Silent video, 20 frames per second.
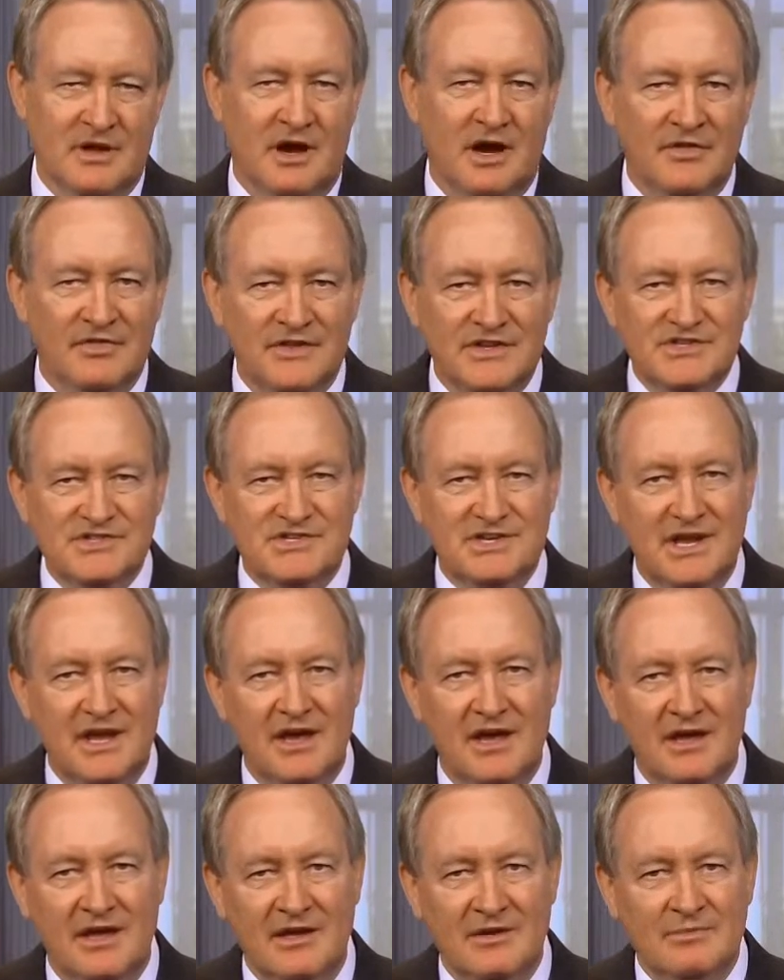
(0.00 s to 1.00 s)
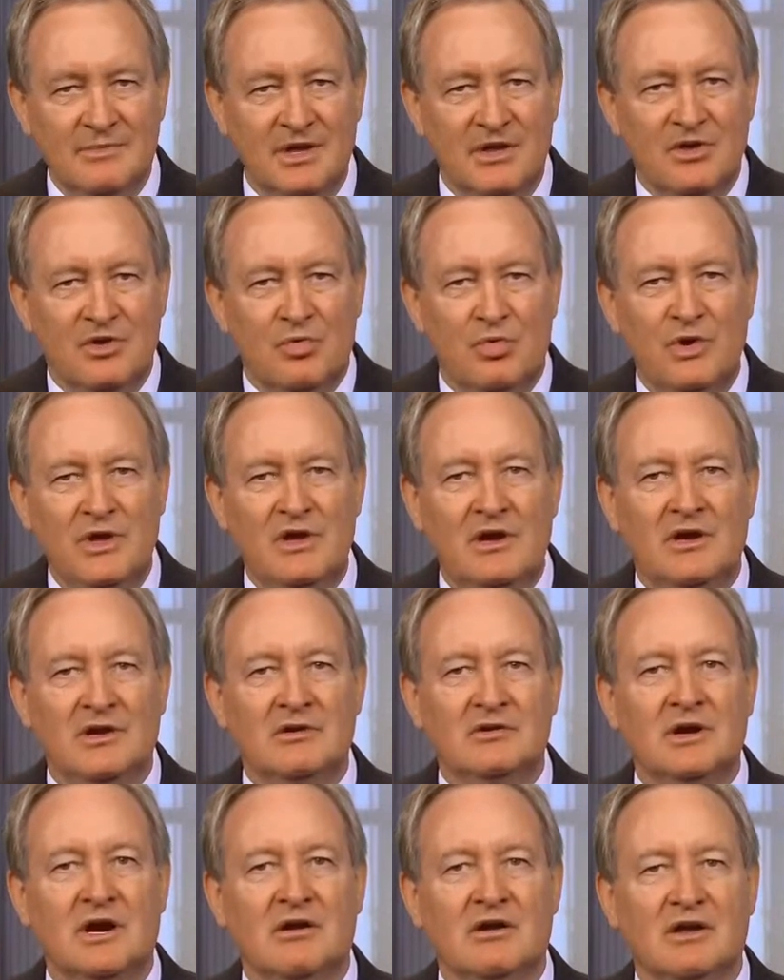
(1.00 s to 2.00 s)
On this day, we
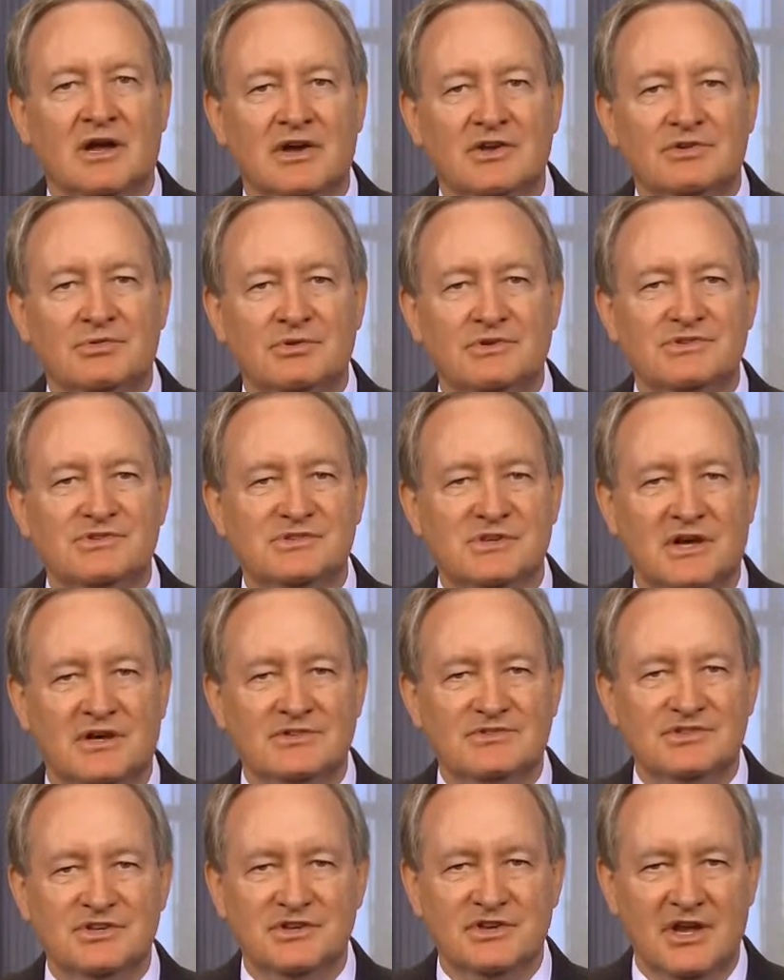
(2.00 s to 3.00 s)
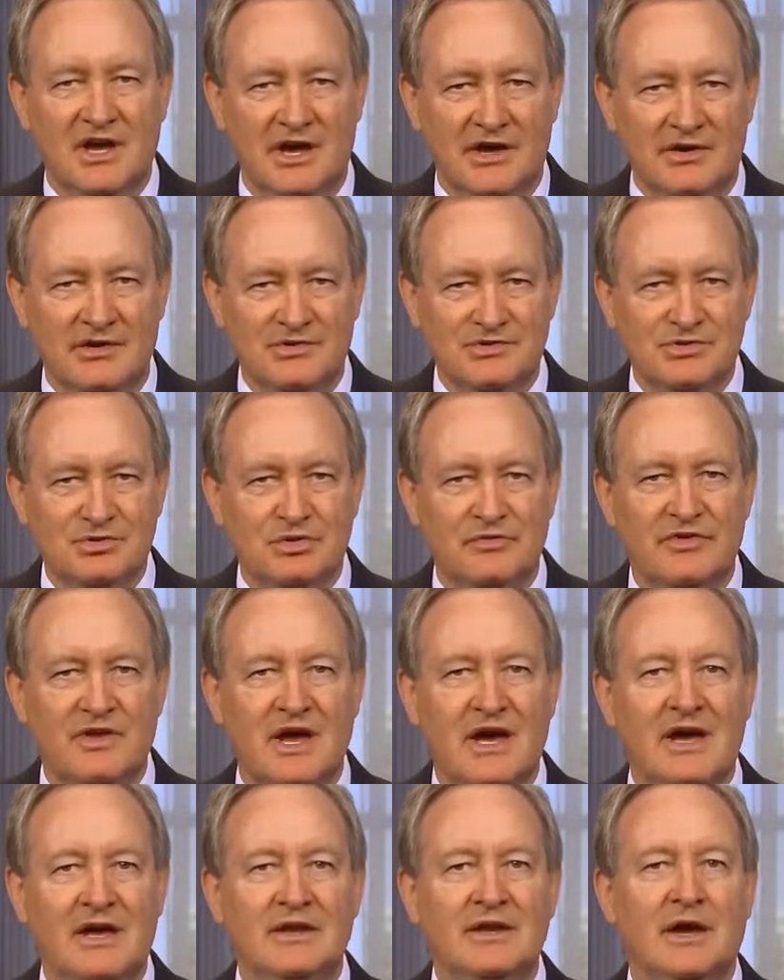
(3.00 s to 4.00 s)
honor our country's sons and daughters who have
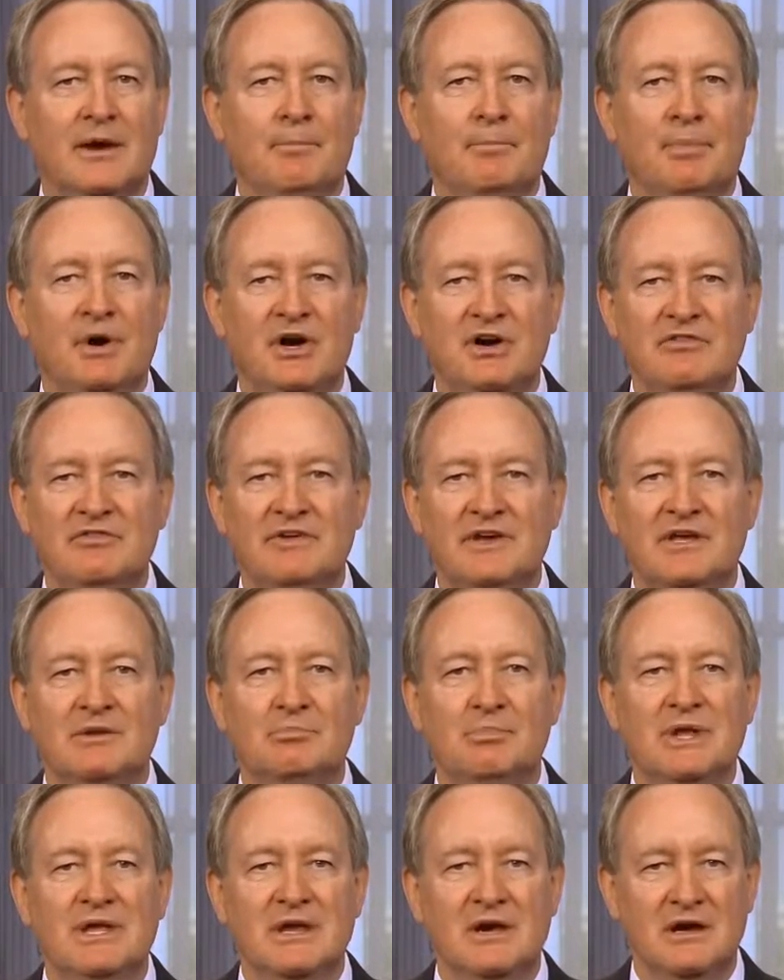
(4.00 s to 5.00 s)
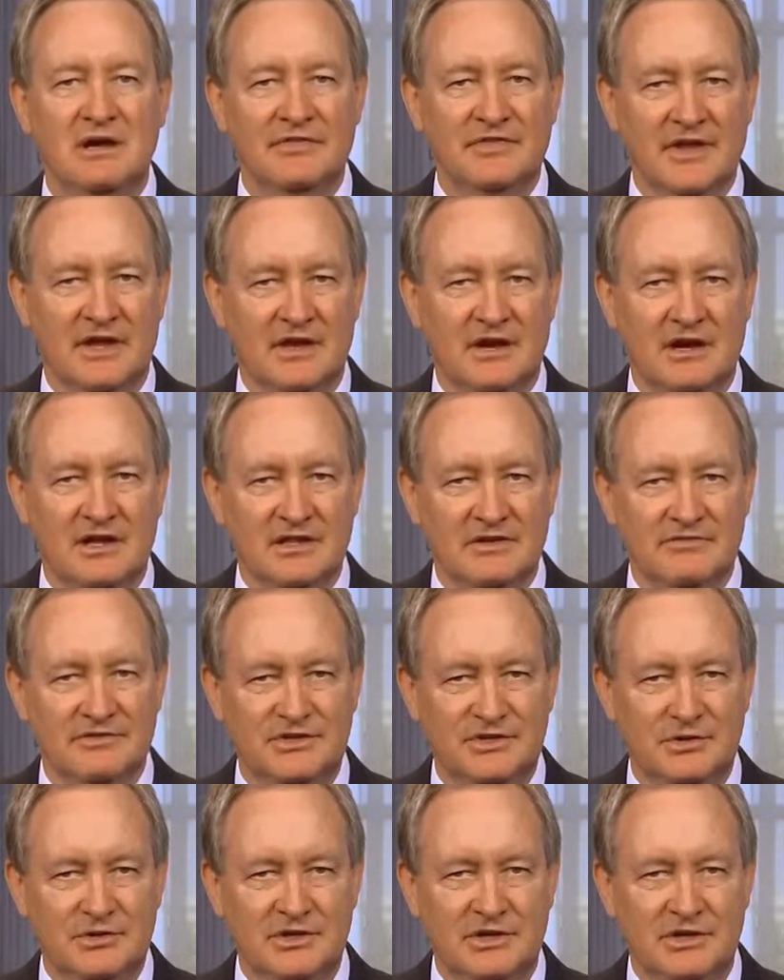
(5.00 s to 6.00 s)
gone above and beyond the call of
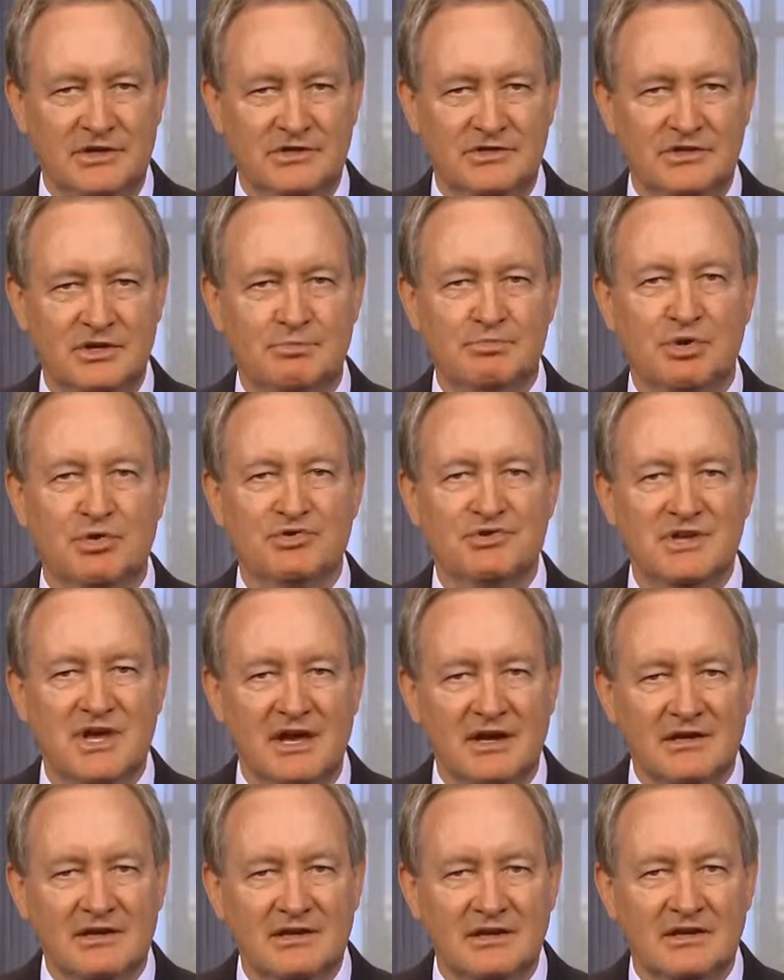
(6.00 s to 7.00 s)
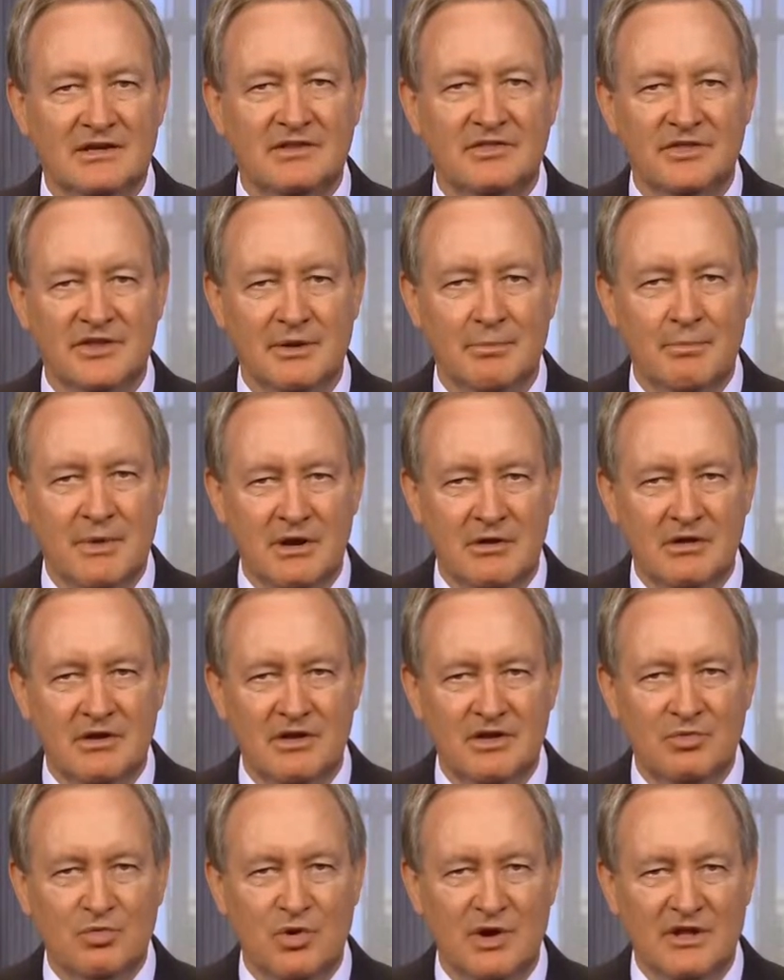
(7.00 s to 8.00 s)
duty to protect the
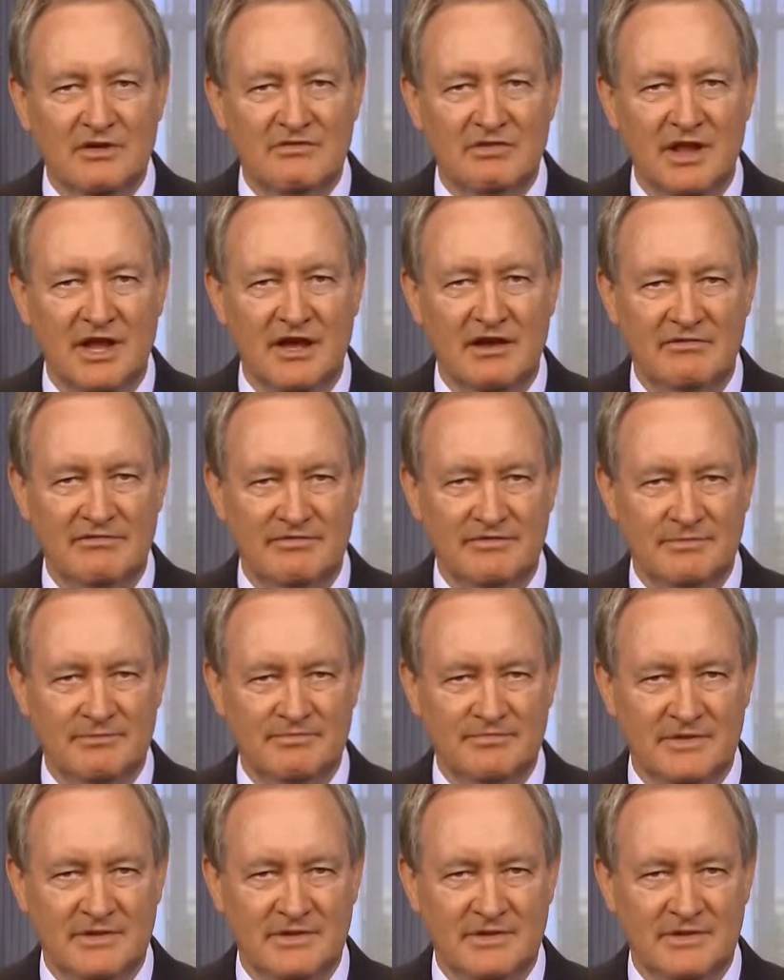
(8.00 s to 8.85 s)
American way of life.